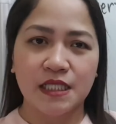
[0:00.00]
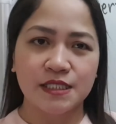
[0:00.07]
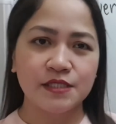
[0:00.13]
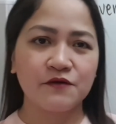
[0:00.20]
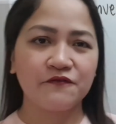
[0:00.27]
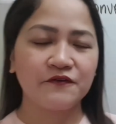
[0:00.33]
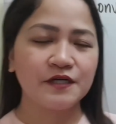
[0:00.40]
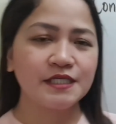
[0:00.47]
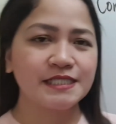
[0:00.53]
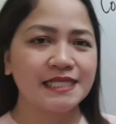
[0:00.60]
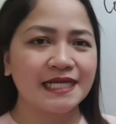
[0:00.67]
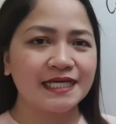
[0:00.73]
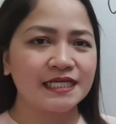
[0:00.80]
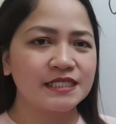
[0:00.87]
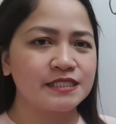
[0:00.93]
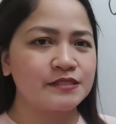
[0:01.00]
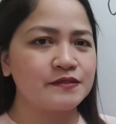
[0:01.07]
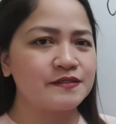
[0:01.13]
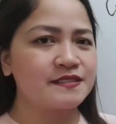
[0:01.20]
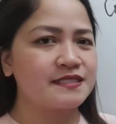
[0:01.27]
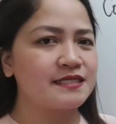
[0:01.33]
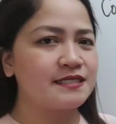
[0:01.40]
So first, let us
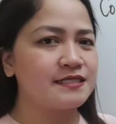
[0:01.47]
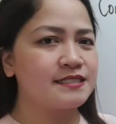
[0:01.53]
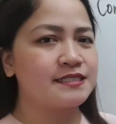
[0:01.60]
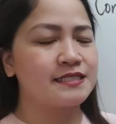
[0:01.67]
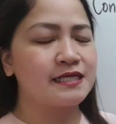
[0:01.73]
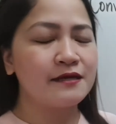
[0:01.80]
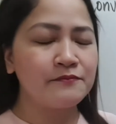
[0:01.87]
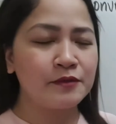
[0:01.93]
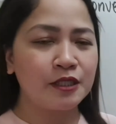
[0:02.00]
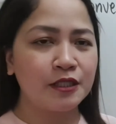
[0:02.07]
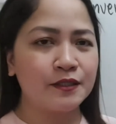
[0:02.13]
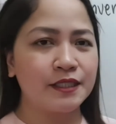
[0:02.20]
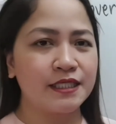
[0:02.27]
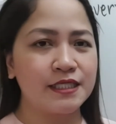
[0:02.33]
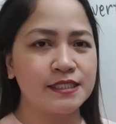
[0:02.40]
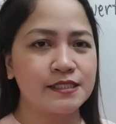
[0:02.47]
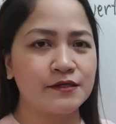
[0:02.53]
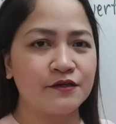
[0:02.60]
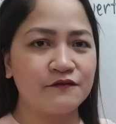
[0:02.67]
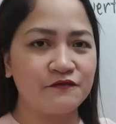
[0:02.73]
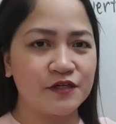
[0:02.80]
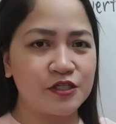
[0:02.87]
use this table or this
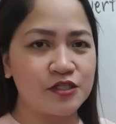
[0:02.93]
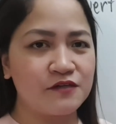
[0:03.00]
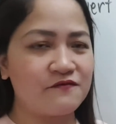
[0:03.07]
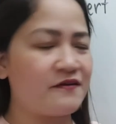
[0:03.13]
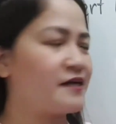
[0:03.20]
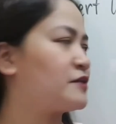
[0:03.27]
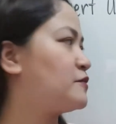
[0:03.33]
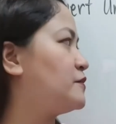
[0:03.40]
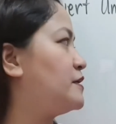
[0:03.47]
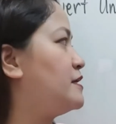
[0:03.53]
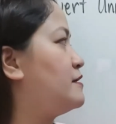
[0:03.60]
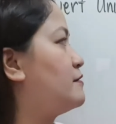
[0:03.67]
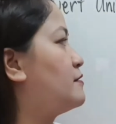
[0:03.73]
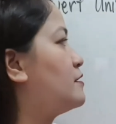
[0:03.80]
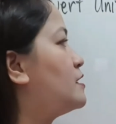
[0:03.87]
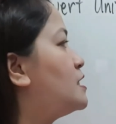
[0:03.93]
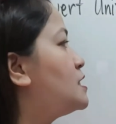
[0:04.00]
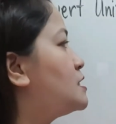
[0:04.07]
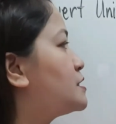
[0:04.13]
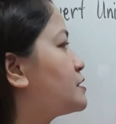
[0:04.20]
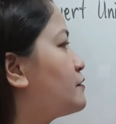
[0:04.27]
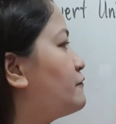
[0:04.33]
conversion factor here.
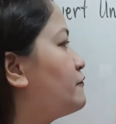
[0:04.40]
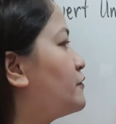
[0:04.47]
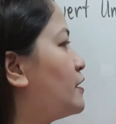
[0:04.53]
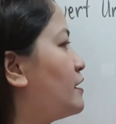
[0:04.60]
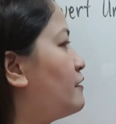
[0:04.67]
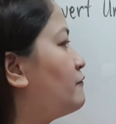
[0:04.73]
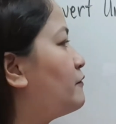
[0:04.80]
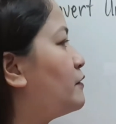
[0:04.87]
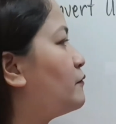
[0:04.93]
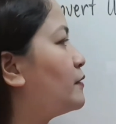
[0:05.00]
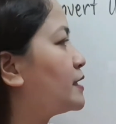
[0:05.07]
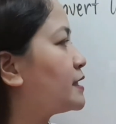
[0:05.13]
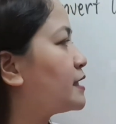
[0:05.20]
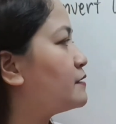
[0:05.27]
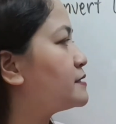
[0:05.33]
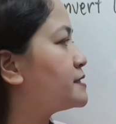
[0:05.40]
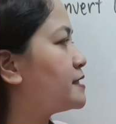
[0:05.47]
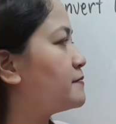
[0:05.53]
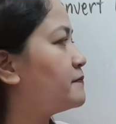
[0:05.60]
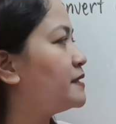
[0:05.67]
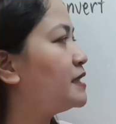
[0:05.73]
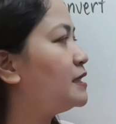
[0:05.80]
So for every
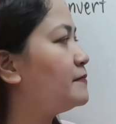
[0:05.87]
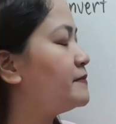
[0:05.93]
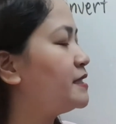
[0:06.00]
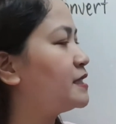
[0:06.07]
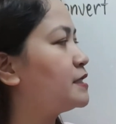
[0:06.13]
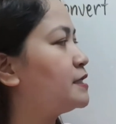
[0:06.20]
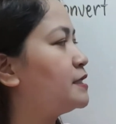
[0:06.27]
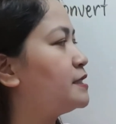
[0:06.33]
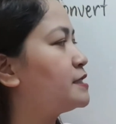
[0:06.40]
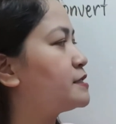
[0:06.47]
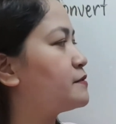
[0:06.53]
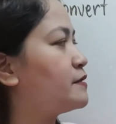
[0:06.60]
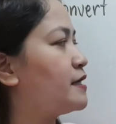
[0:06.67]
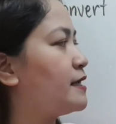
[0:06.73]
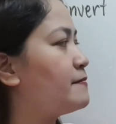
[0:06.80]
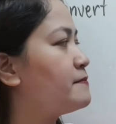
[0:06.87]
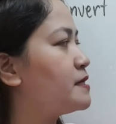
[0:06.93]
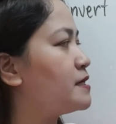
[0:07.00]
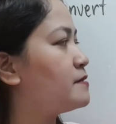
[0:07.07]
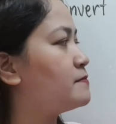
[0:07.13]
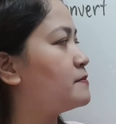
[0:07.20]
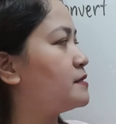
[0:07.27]
1,000 millimeters or
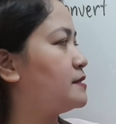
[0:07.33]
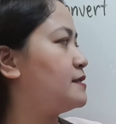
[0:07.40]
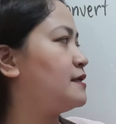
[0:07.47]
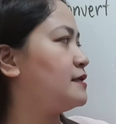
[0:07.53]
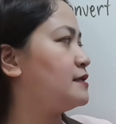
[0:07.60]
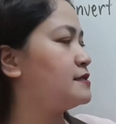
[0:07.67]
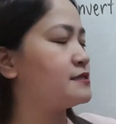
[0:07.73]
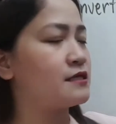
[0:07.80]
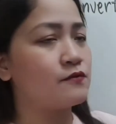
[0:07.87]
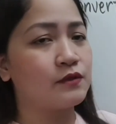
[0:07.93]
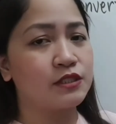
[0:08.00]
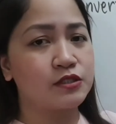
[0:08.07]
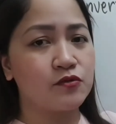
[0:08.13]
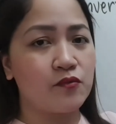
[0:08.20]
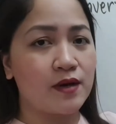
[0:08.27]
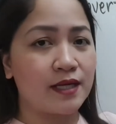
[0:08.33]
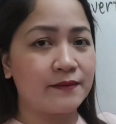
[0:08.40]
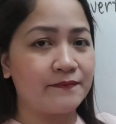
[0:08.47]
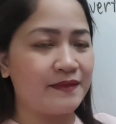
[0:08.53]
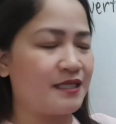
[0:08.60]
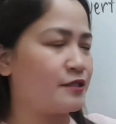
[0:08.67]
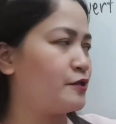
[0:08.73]
mm, that is equal to
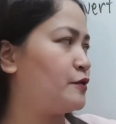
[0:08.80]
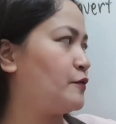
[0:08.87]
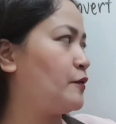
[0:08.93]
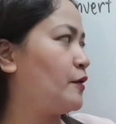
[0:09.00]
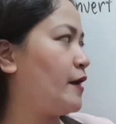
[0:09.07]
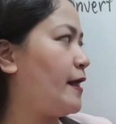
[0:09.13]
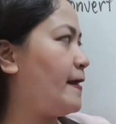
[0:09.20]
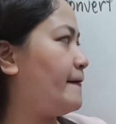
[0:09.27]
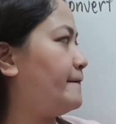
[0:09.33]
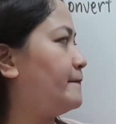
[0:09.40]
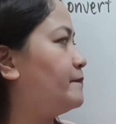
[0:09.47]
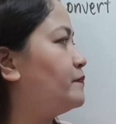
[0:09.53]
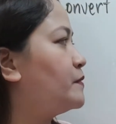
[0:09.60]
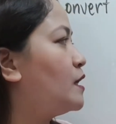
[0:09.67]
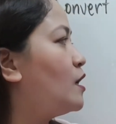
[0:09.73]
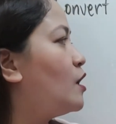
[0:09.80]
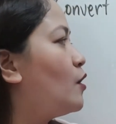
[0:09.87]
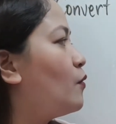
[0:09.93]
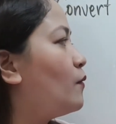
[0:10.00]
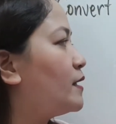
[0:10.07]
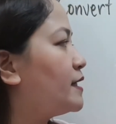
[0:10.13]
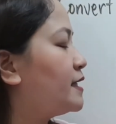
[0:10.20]
1 meter or m.
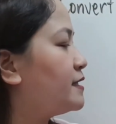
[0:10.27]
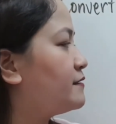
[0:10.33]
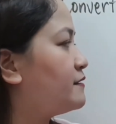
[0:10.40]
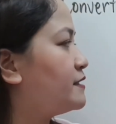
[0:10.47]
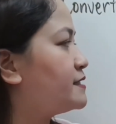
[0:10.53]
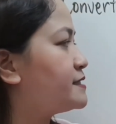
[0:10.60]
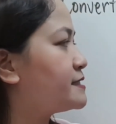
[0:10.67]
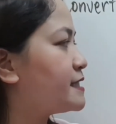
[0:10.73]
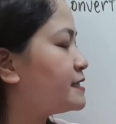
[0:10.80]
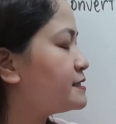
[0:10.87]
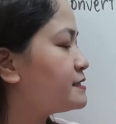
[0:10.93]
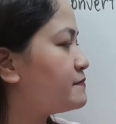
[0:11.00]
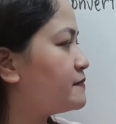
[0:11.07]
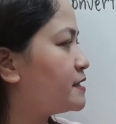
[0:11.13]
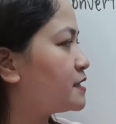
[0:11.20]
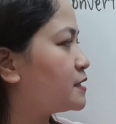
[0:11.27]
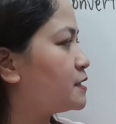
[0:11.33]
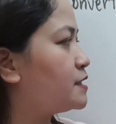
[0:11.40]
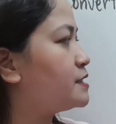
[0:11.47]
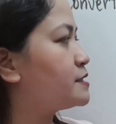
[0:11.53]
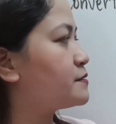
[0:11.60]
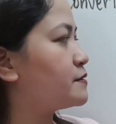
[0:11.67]
100
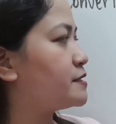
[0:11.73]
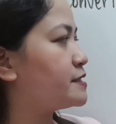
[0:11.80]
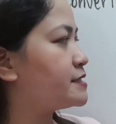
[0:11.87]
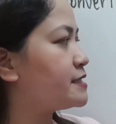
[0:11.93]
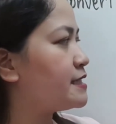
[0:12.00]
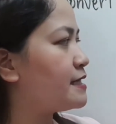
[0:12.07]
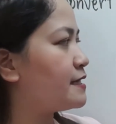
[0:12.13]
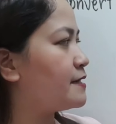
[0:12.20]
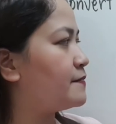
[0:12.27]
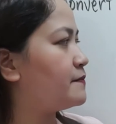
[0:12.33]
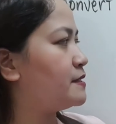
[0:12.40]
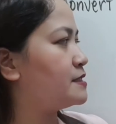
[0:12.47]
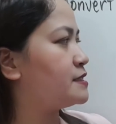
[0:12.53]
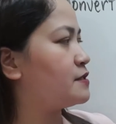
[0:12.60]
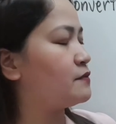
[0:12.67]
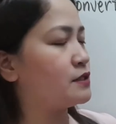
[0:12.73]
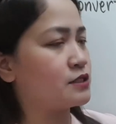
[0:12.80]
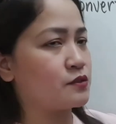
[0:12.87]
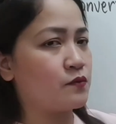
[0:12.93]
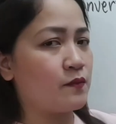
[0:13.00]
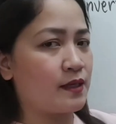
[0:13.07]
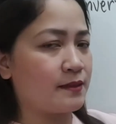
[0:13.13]
centimeters or cm is equal
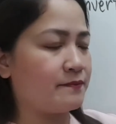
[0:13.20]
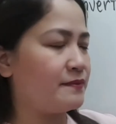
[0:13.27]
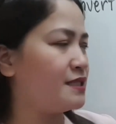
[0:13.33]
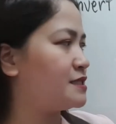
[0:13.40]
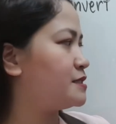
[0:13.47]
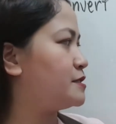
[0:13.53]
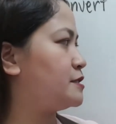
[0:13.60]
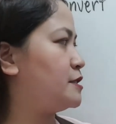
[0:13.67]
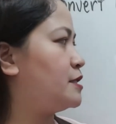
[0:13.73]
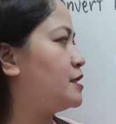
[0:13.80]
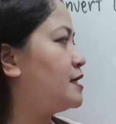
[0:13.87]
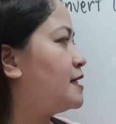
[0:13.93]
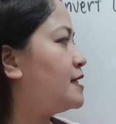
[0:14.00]
to 1 meter.